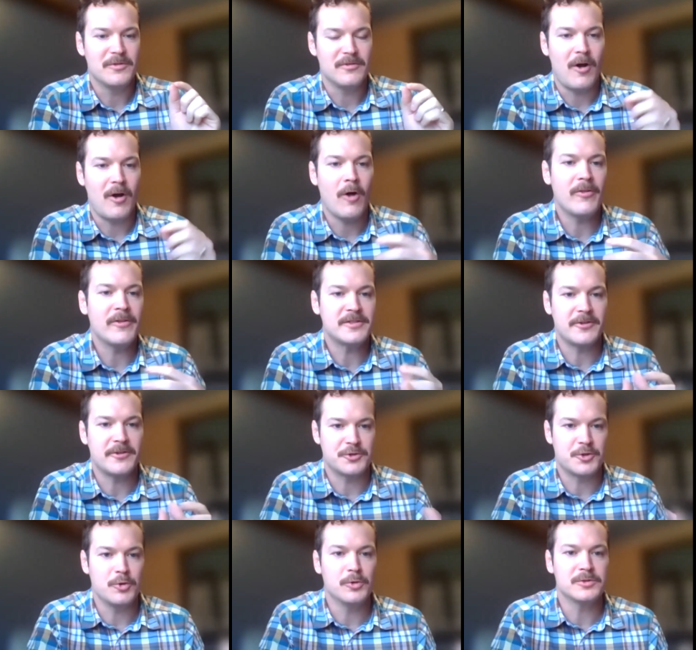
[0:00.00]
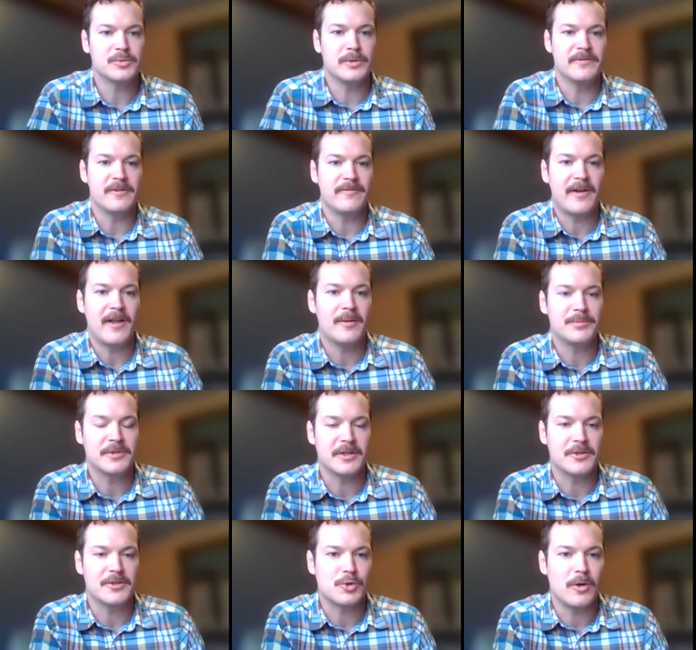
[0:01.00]
All these other tools we've developed
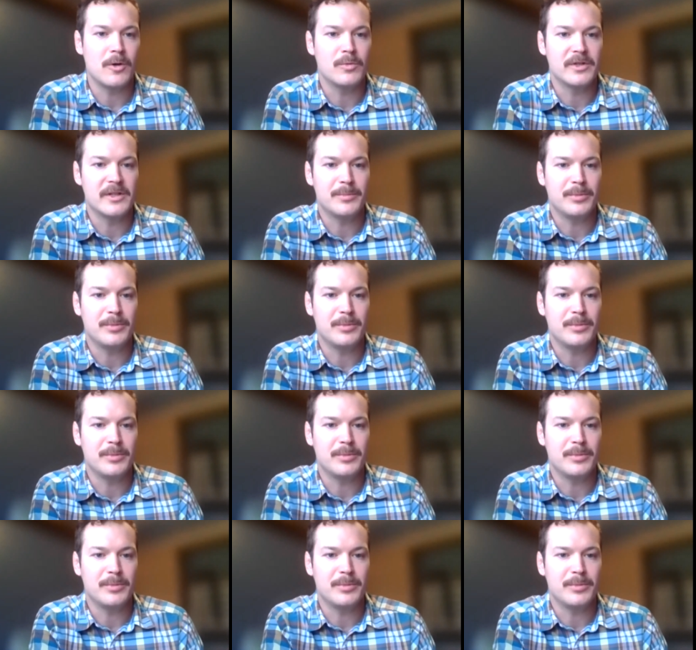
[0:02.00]
to control woody